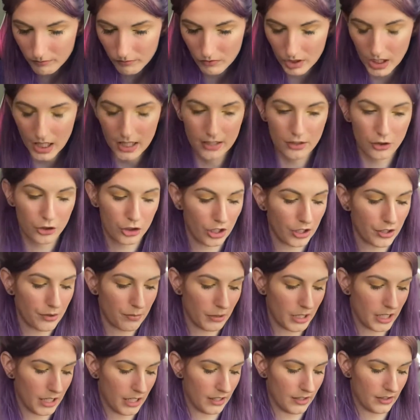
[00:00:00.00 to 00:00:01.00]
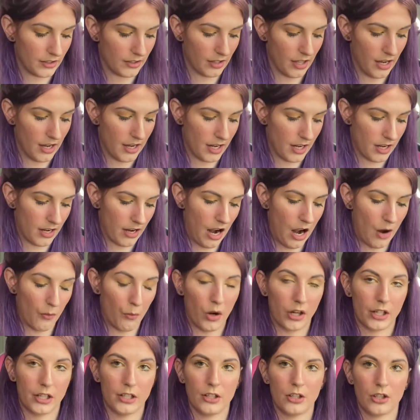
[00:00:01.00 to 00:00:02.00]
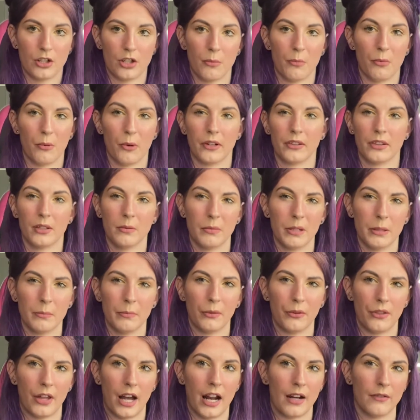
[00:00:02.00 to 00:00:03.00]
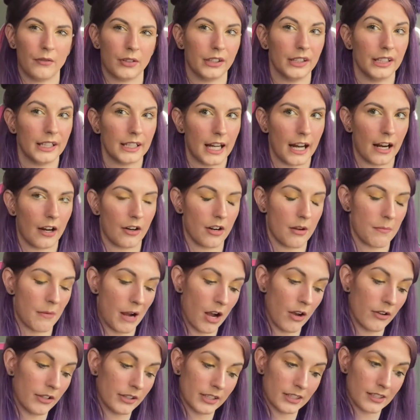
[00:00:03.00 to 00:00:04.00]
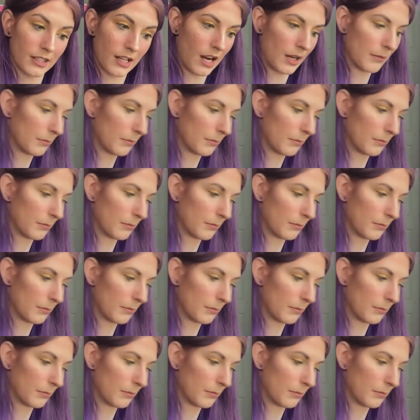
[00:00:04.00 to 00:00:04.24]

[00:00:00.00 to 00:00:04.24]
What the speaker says: It's just because, like, I wanted to support the people that I really cared about in the time